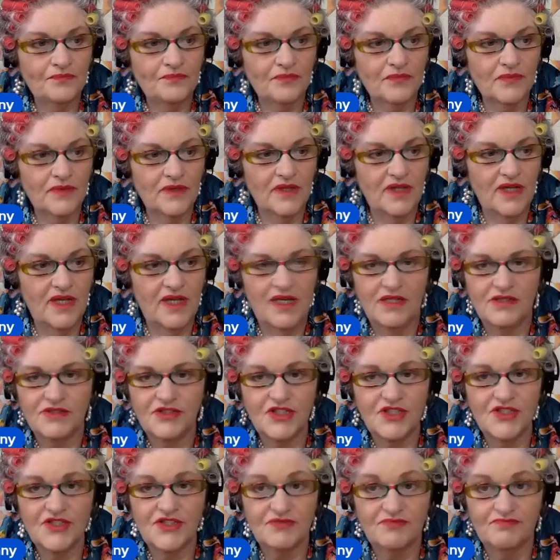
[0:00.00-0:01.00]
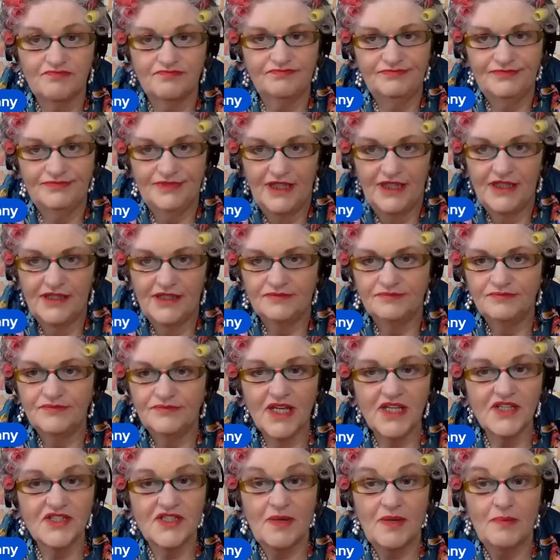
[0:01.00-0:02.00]
just
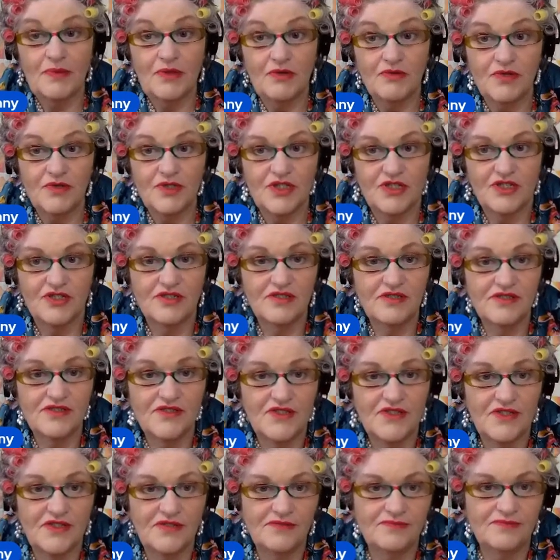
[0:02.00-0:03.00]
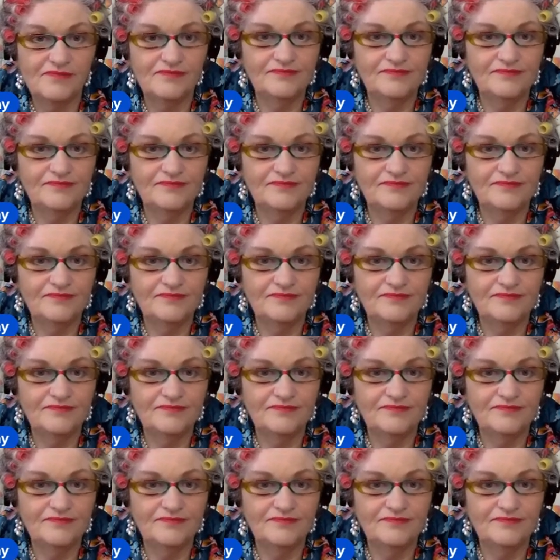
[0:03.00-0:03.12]
accept the returns. And